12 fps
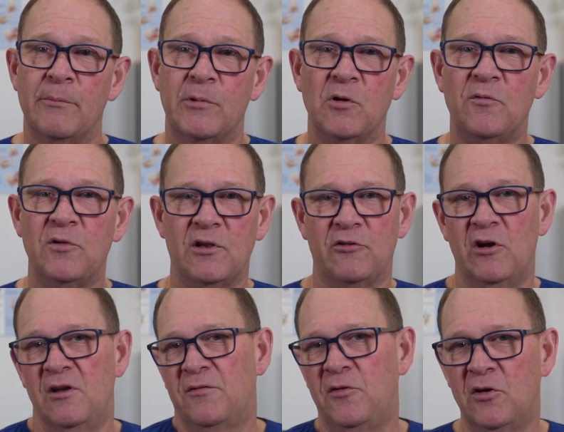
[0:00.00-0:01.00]
But often there are
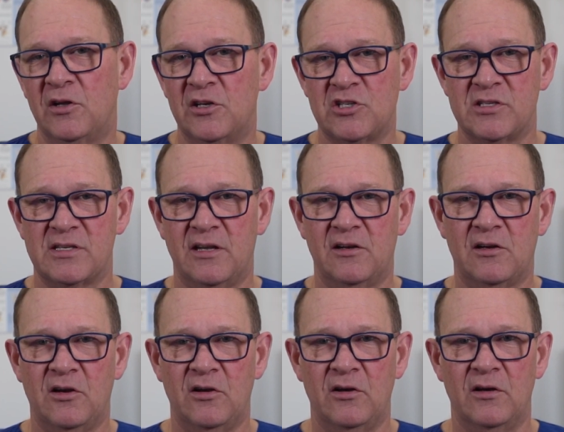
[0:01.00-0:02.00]
only a few conditions that can
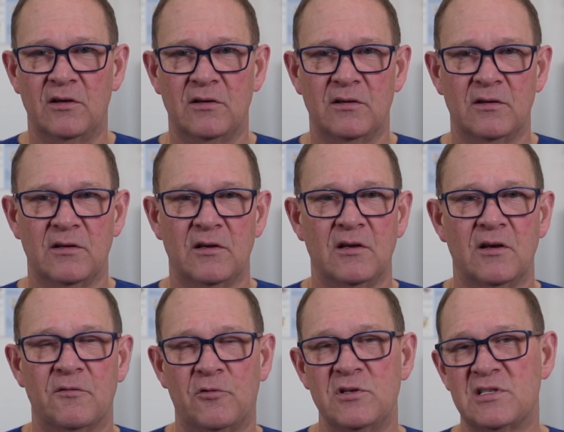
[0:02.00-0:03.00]
occur.
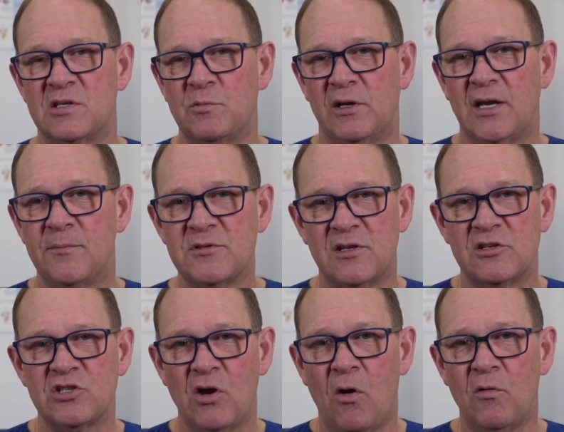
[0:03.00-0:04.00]
For instance, when it comes to the
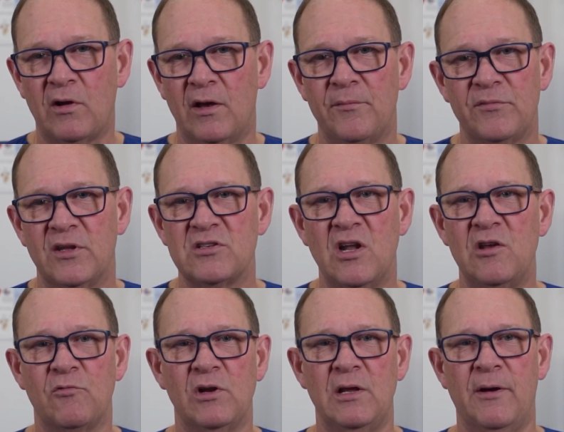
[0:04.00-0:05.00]
shoulder, there's
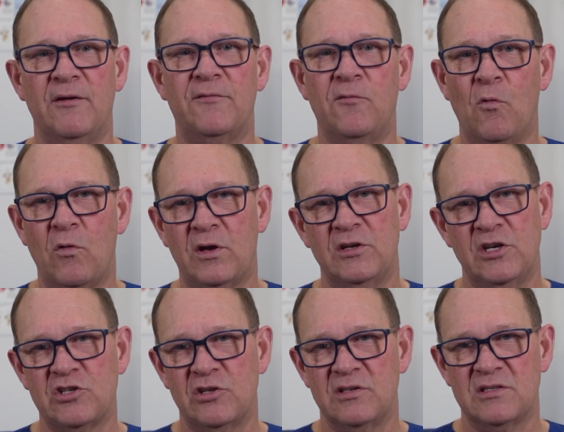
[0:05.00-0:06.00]
only really about 4
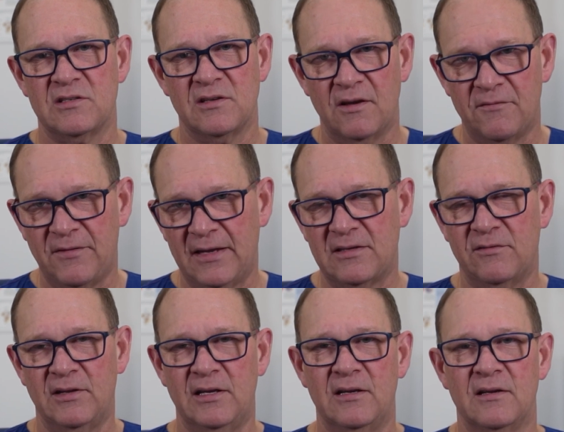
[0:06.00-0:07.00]
conditions
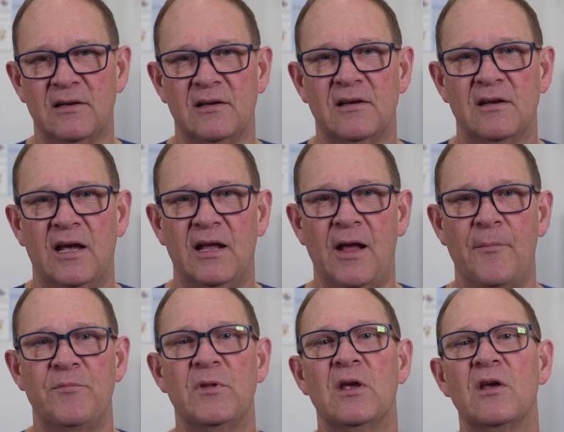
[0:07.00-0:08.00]
effectively.
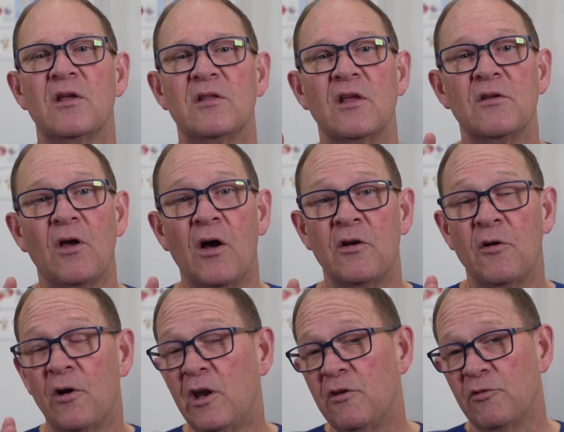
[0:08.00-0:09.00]
And
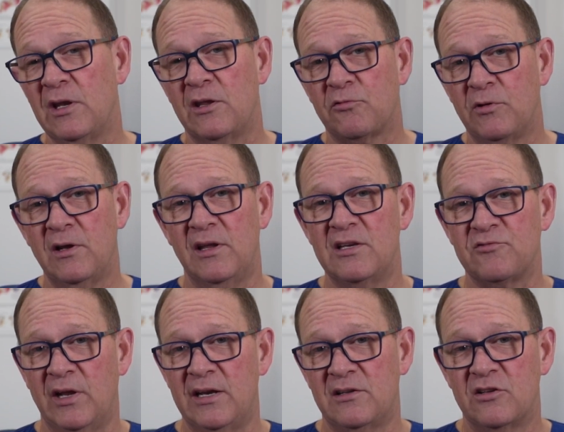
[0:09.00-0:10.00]
only really 3 of these
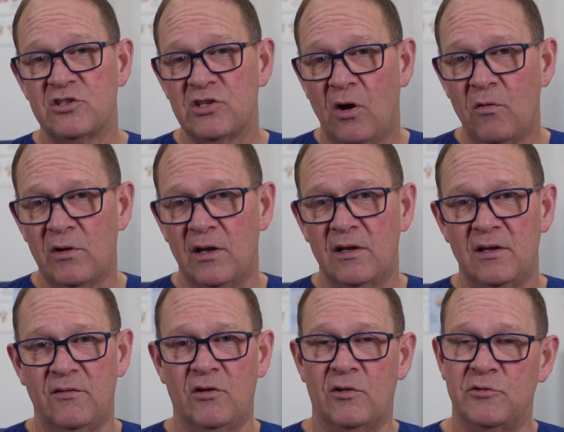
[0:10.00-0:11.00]
relate to the shoulder.
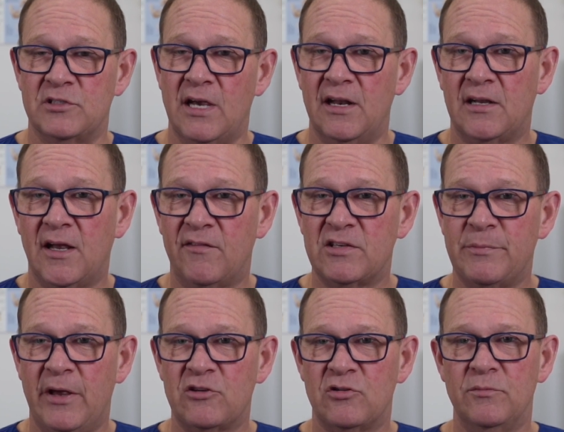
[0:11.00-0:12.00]
You've got the rotator cuff
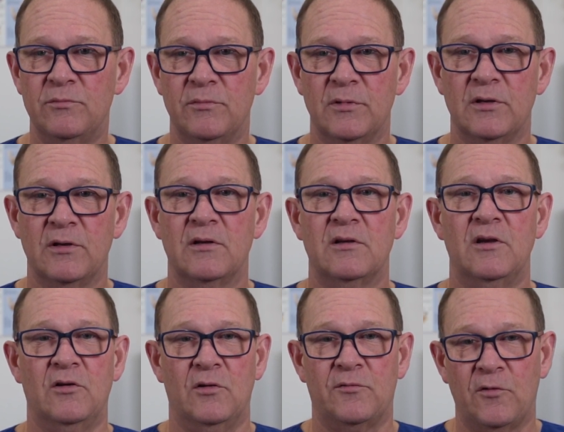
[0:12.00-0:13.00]
spectrum,
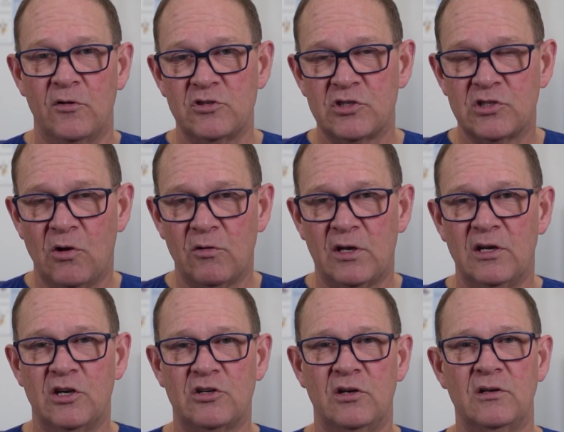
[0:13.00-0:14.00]
you've got the frozen shoulder
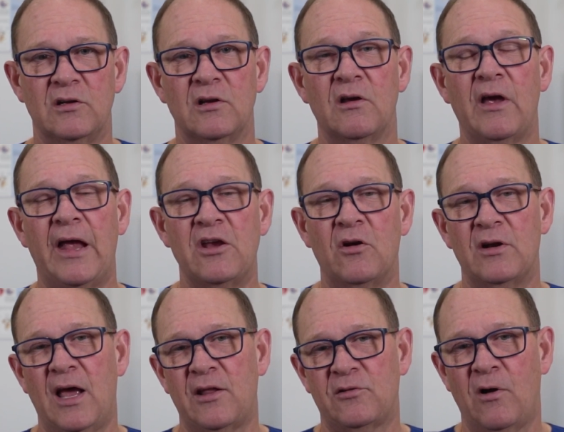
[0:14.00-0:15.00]
condition, and you've got
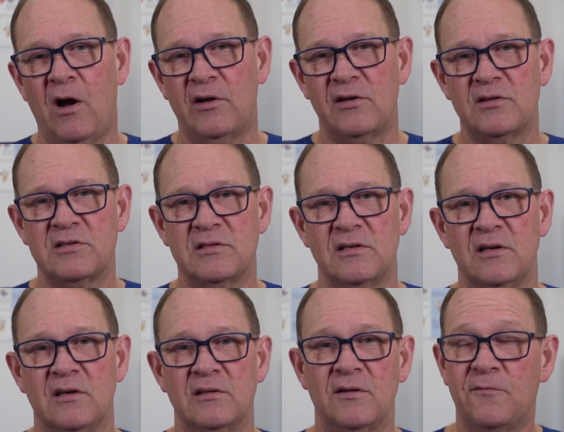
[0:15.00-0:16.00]
arthritis.
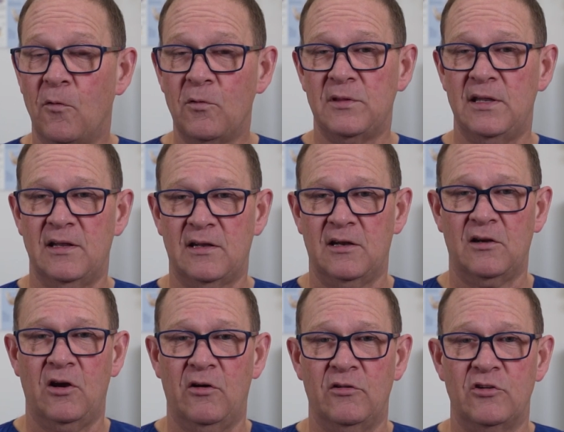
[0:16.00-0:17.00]
The 4th thing that can
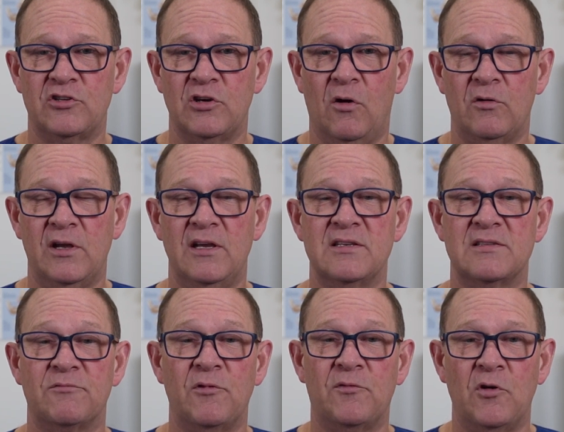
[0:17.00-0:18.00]
occur in the shoulder
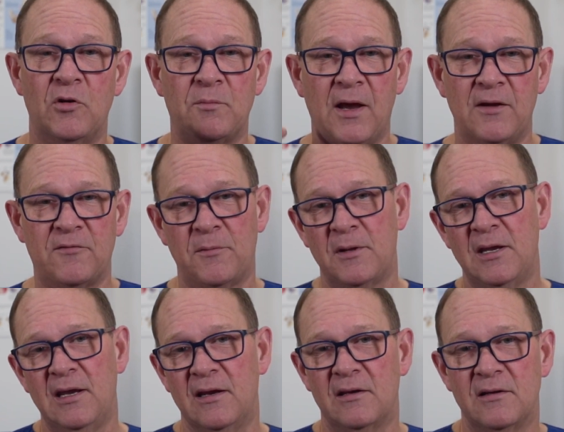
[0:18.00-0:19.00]
is referred pain from the
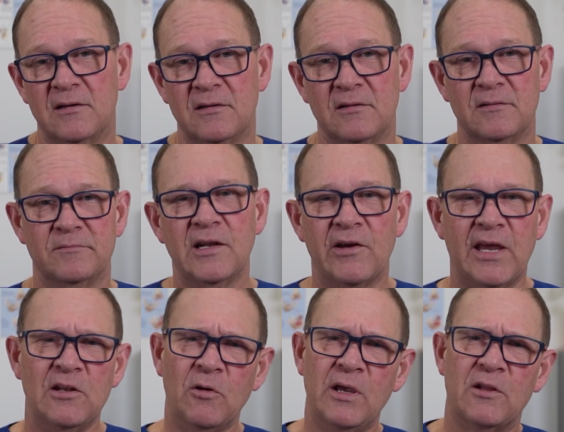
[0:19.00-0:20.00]
neck. Now
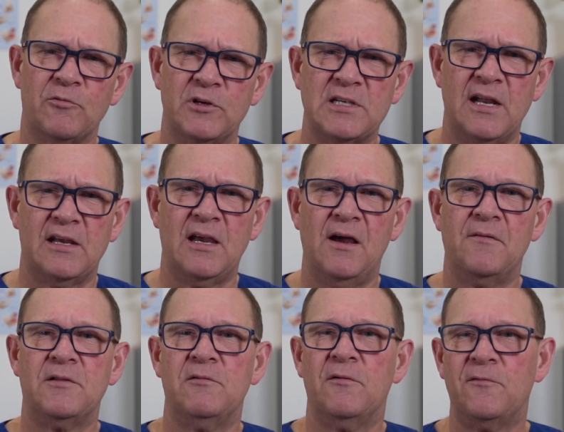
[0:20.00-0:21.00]
again, looking at the rotator
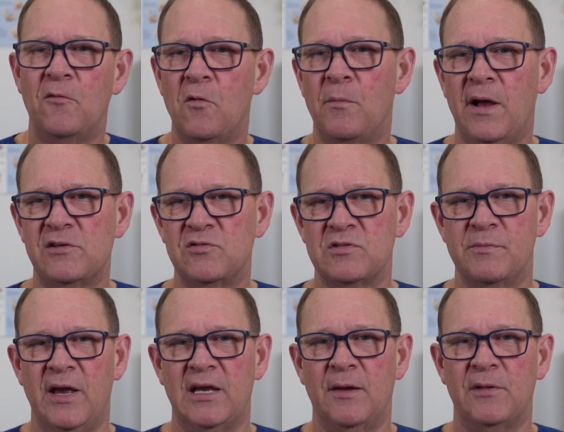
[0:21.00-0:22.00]
cuff, there are 4 muscles that
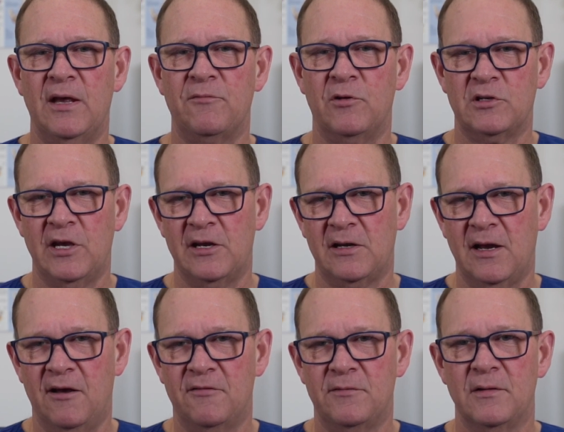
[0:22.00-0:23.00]
make up that rotator
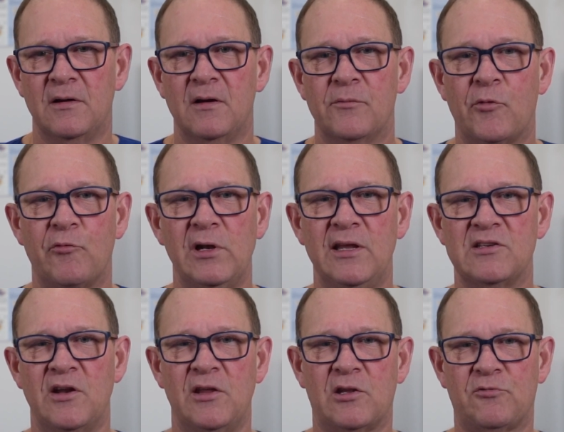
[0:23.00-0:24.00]
cuff. But really, it's
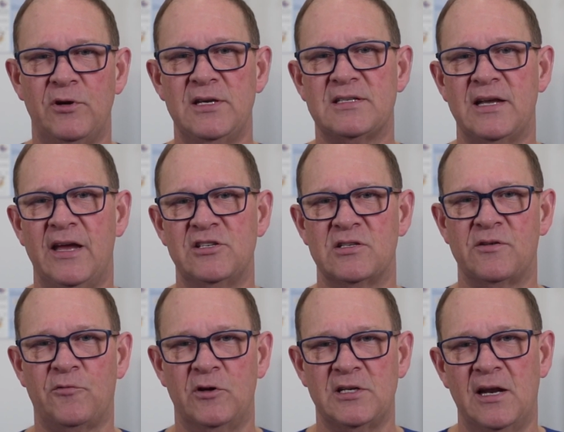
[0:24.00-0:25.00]
only 3 stages
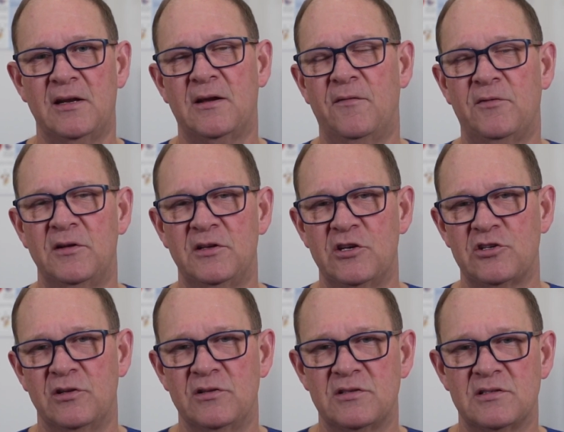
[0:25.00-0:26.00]
of rotator cuff
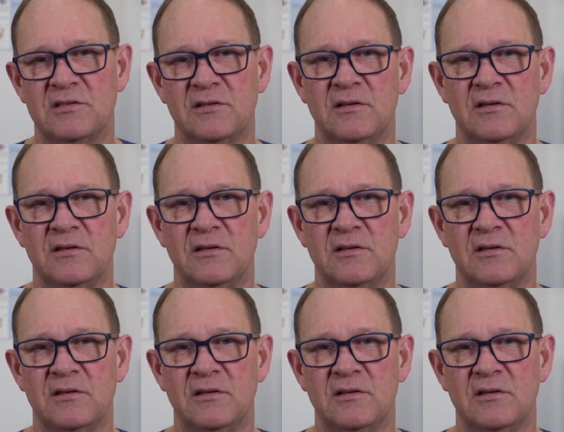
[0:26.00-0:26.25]
conditions.